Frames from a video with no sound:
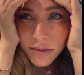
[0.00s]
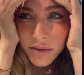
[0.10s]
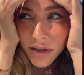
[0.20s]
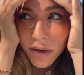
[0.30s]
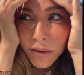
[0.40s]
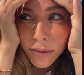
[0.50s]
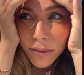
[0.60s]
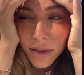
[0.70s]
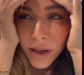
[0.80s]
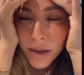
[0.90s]
So
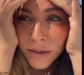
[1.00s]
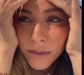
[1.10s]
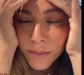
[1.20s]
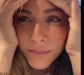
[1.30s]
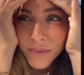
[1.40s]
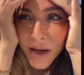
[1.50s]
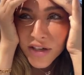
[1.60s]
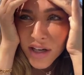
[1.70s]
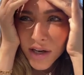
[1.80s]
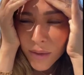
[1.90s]
yeah,
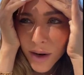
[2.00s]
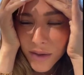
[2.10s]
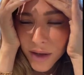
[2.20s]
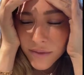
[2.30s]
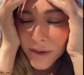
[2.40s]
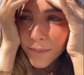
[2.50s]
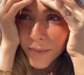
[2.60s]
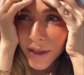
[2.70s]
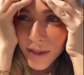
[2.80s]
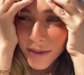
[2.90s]
actually I know why I thought of it,
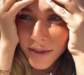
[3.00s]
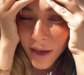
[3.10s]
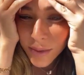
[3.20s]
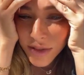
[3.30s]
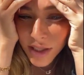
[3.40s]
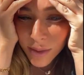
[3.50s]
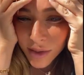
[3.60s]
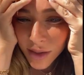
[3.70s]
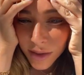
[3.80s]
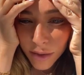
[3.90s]
because I was thinking about
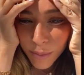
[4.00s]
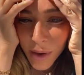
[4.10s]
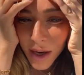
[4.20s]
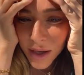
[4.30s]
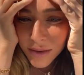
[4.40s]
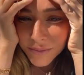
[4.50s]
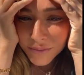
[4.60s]
getting a new pot.